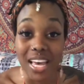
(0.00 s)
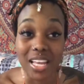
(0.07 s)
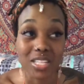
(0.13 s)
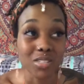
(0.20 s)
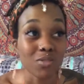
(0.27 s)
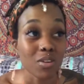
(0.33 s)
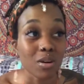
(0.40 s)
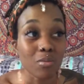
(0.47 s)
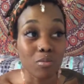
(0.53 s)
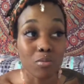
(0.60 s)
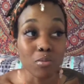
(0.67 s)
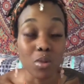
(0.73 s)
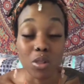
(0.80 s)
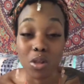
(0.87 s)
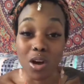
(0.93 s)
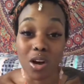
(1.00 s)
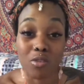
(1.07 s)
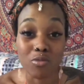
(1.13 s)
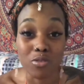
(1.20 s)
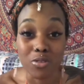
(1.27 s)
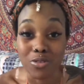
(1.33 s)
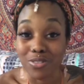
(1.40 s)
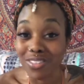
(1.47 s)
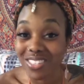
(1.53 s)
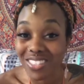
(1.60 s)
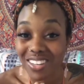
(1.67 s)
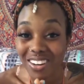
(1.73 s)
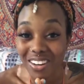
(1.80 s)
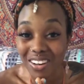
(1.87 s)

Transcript: It's from Moulin Rouge.